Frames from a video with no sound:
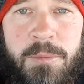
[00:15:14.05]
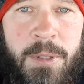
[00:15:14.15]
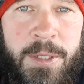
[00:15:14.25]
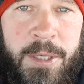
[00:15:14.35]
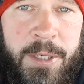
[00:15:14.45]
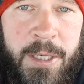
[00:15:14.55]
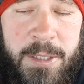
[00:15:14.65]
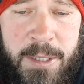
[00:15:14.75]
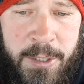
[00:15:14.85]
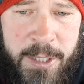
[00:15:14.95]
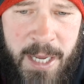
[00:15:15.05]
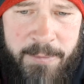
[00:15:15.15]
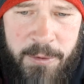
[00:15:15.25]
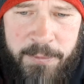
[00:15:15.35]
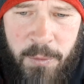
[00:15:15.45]
Well, then there you, there you
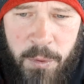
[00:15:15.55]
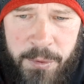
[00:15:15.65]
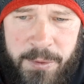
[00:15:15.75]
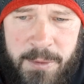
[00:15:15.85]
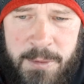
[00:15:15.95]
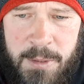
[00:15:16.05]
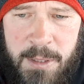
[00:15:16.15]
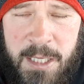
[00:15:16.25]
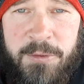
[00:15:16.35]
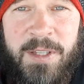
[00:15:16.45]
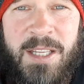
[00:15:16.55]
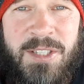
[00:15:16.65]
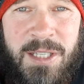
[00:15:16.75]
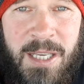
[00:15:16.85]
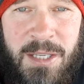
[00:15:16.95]
have your fourth. If that's
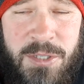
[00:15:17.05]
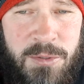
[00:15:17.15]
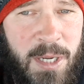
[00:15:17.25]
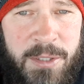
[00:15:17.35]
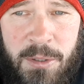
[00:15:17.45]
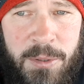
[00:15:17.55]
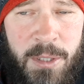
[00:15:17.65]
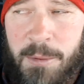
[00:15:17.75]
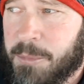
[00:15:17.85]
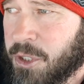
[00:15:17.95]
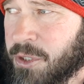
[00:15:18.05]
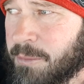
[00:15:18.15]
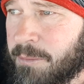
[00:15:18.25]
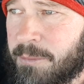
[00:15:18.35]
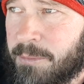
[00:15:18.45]
the case, I don't know. I'm just
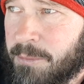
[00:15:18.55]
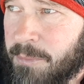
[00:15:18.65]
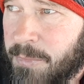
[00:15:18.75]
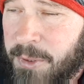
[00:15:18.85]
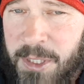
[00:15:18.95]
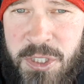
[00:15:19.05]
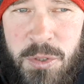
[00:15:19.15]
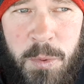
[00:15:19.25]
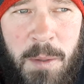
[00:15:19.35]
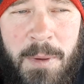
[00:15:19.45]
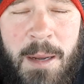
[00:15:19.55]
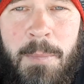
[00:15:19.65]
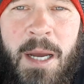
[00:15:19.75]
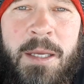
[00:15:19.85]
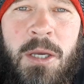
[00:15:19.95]
this is where my
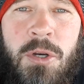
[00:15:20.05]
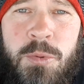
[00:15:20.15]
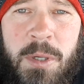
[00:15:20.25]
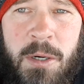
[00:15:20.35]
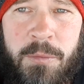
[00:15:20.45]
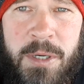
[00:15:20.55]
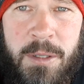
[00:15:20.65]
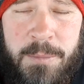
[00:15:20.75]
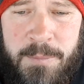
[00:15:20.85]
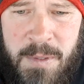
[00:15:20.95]
mind goes when I read it.